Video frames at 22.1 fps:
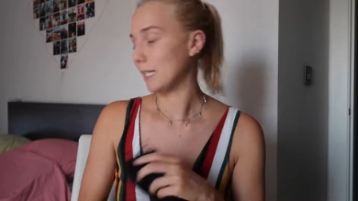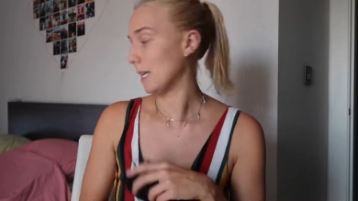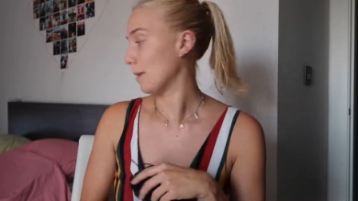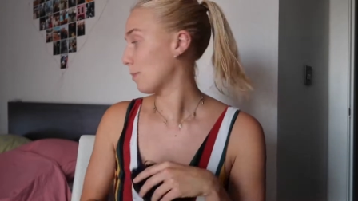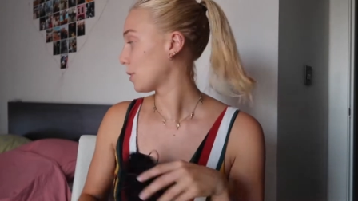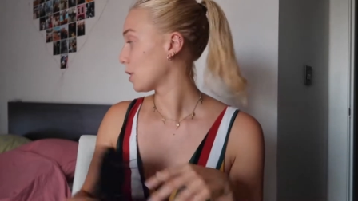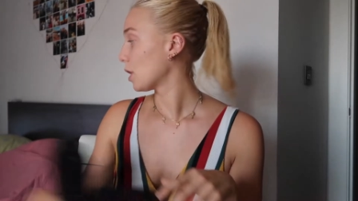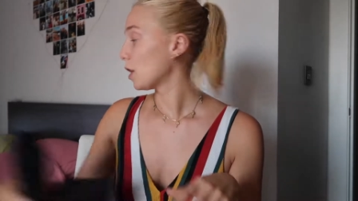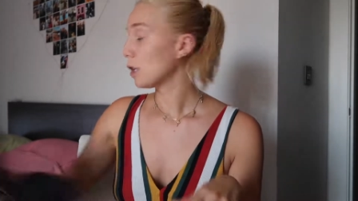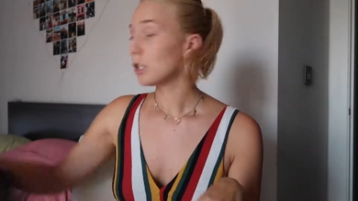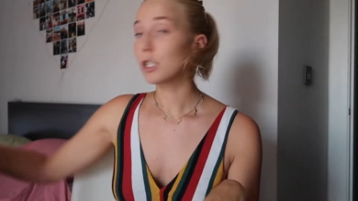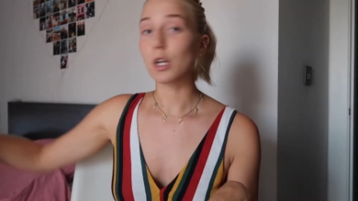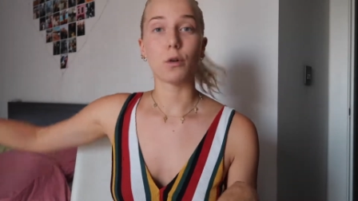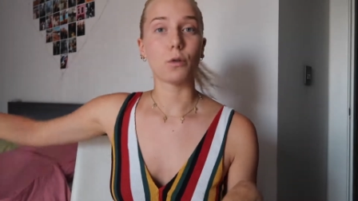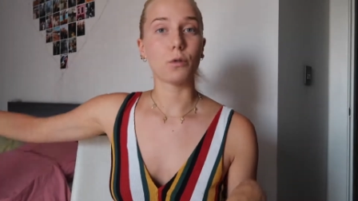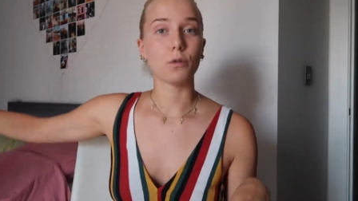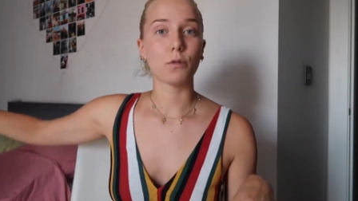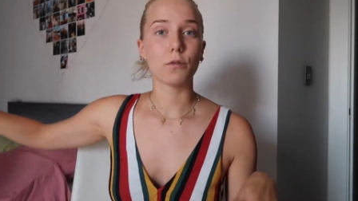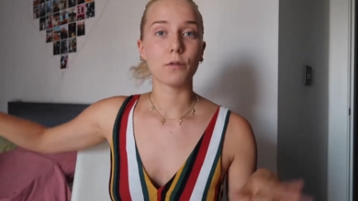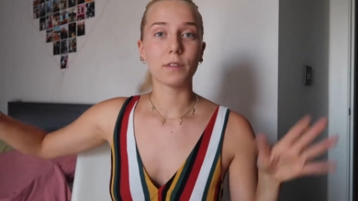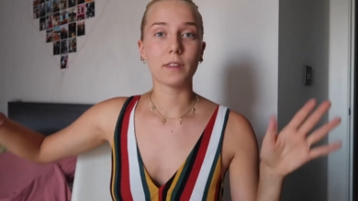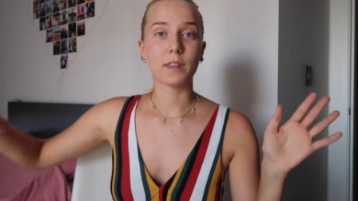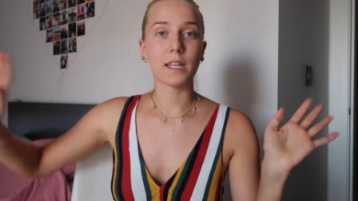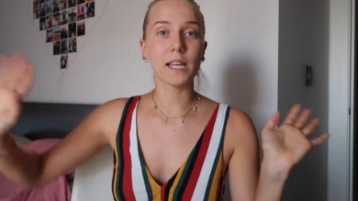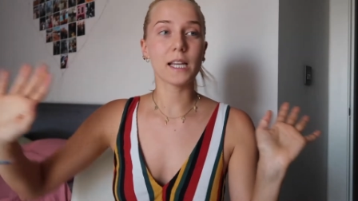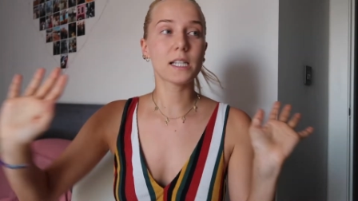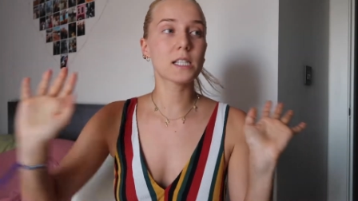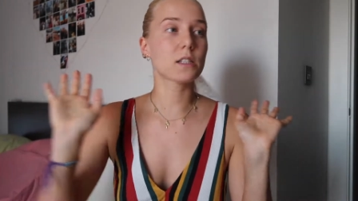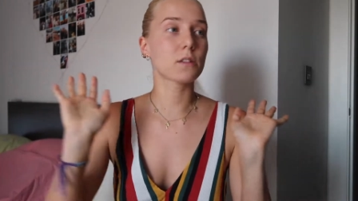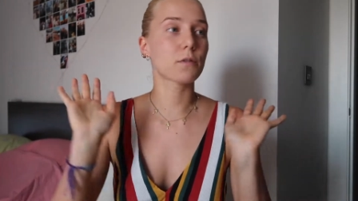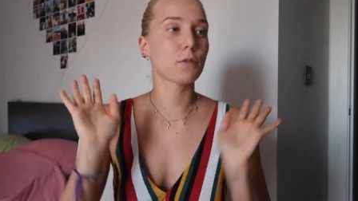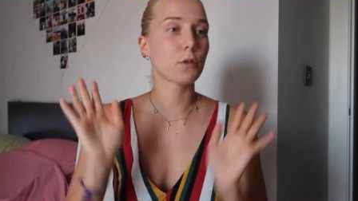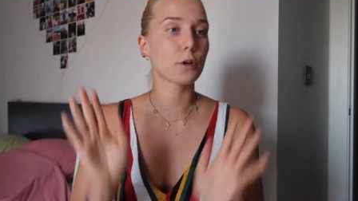tips so
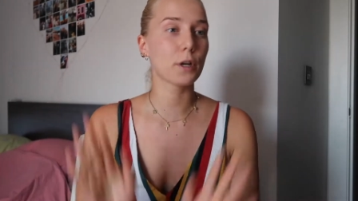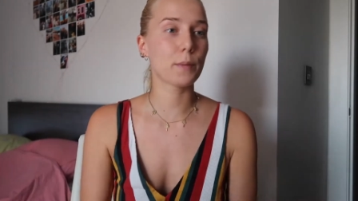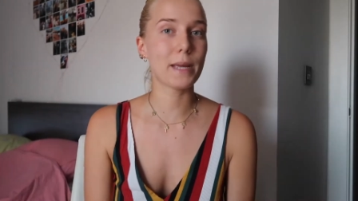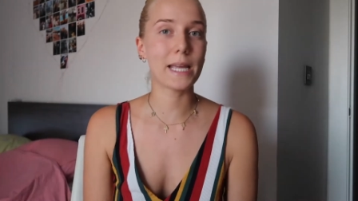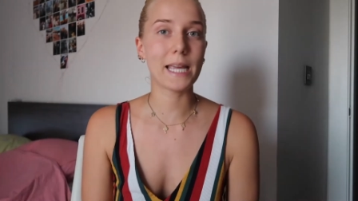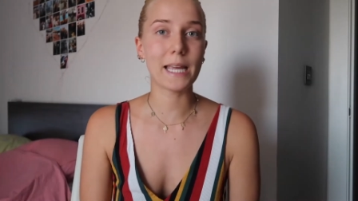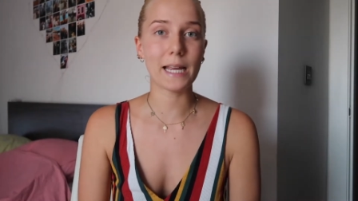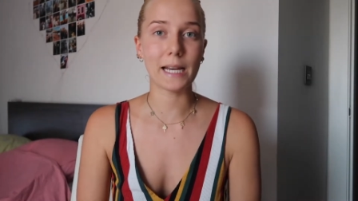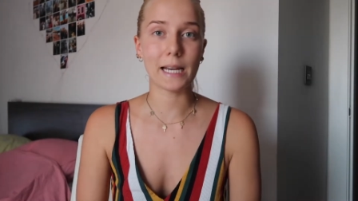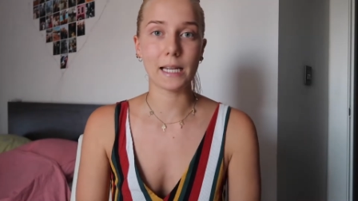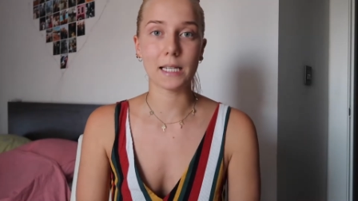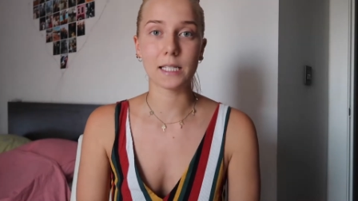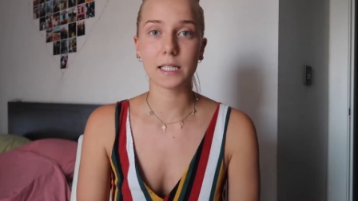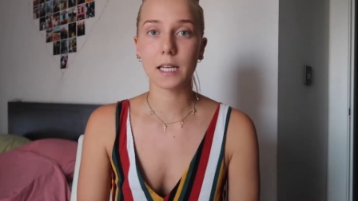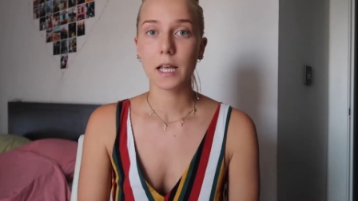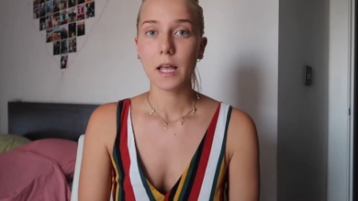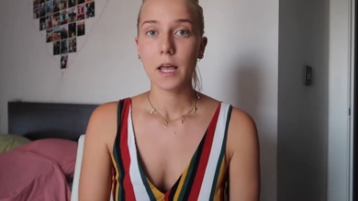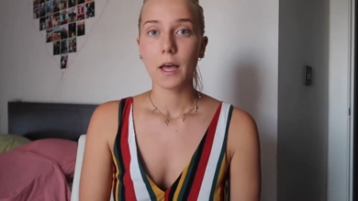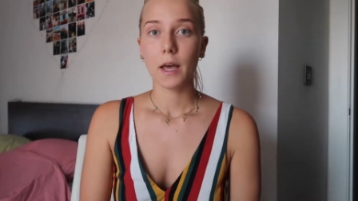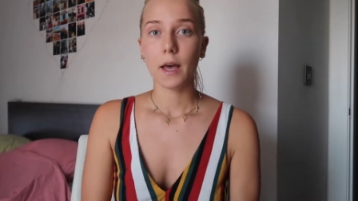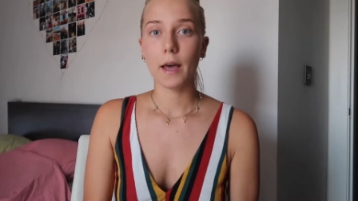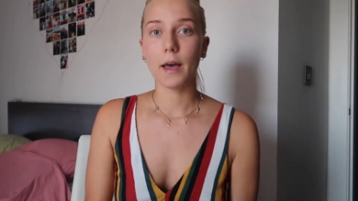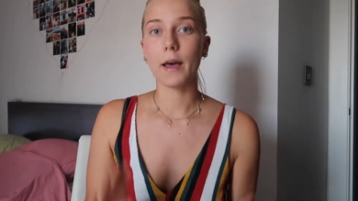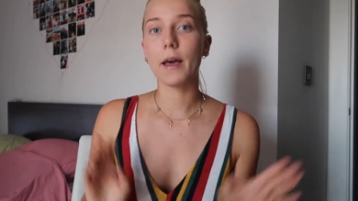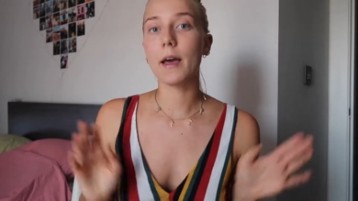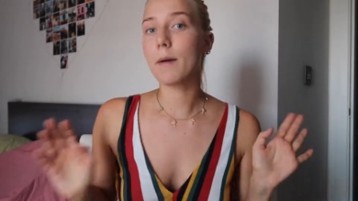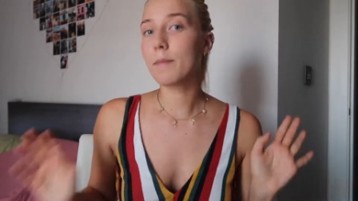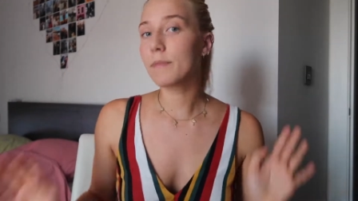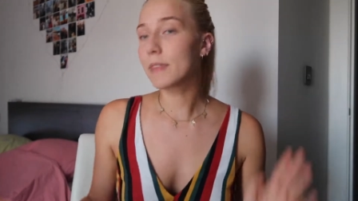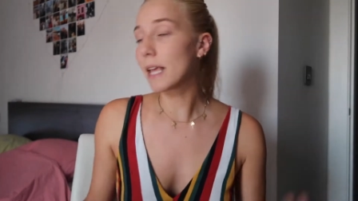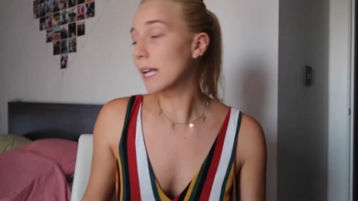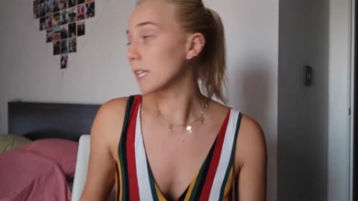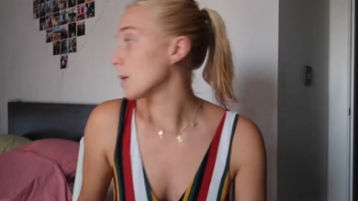this for the bikinis
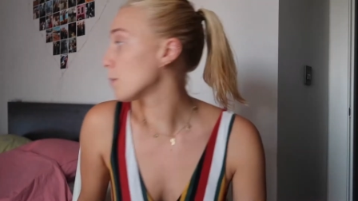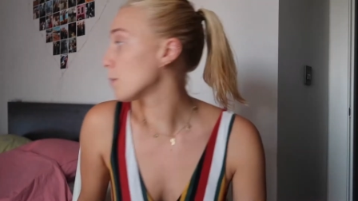um there's